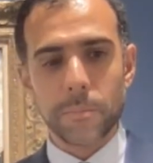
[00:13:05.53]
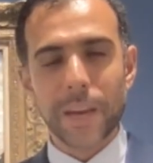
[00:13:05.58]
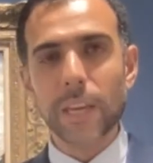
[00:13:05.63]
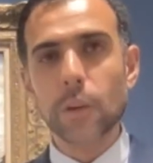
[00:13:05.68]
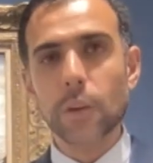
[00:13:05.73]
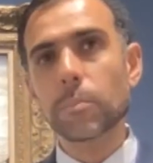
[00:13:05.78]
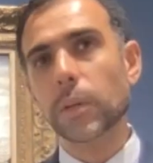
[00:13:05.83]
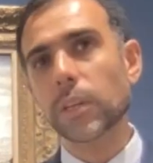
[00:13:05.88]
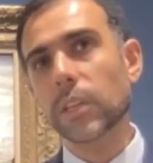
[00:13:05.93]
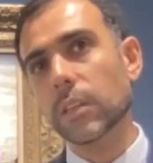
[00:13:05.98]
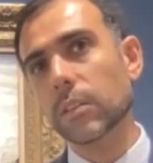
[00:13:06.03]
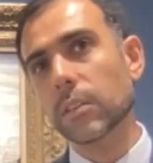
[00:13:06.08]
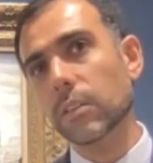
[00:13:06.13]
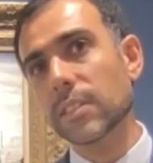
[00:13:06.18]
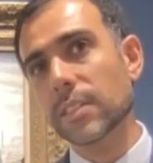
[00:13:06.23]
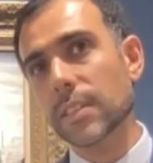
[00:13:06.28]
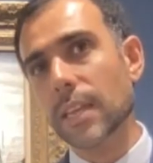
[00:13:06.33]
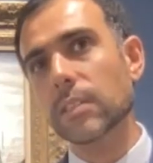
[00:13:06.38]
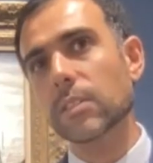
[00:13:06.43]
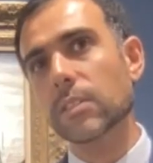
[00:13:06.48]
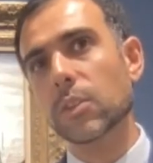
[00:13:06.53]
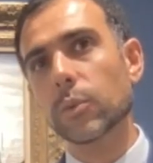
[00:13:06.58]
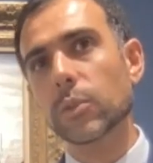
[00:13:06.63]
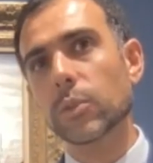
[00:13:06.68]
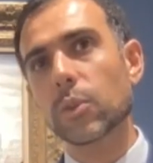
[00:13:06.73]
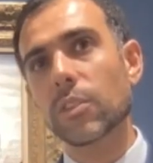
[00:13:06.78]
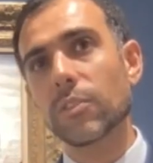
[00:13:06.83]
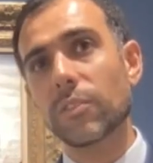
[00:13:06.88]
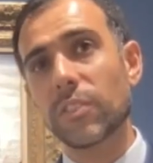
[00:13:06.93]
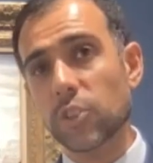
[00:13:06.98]
my company understands
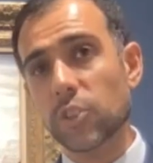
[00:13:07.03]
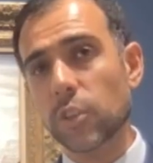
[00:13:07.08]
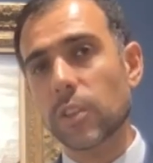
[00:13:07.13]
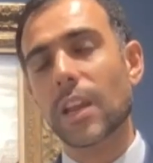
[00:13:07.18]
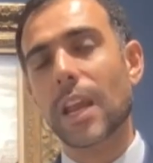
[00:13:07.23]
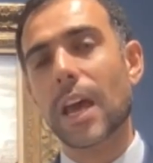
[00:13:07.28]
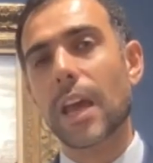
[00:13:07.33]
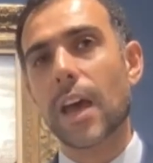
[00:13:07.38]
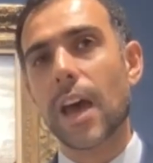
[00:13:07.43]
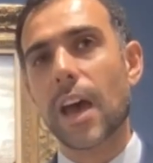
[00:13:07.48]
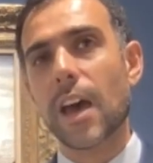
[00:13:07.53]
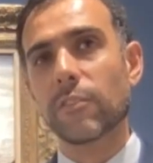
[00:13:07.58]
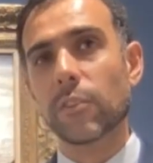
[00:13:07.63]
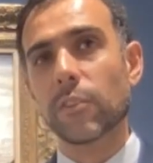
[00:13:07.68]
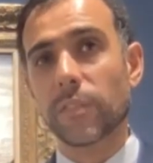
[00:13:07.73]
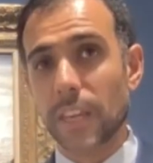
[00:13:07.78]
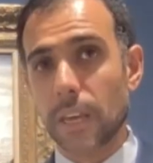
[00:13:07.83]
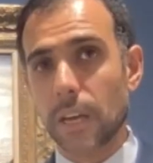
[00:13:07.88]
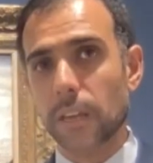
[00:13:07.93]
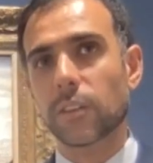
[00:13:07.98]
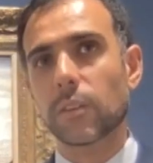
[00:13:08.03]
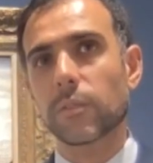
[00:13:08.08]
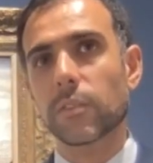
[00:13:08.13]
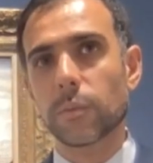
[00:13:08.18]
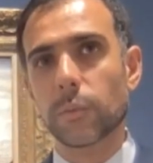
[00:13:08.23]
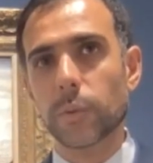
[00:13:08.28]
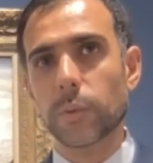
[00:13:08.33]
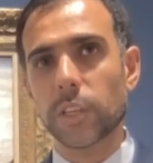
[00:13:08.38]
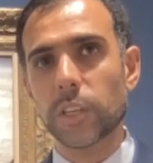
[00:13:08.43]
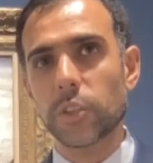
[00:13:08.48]
also the vision that I have of the art of
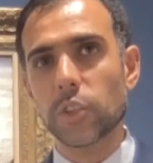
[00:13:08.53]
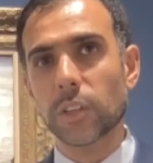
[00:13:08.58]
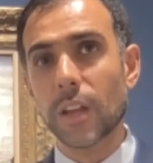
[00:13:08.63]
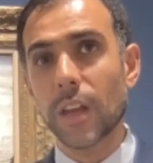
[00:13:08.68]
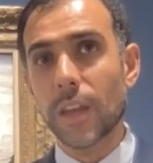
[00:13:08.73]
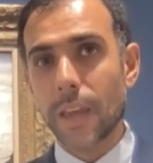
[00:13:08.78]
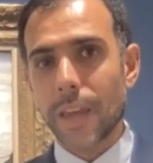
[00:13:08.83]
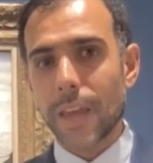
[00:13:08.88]
the region,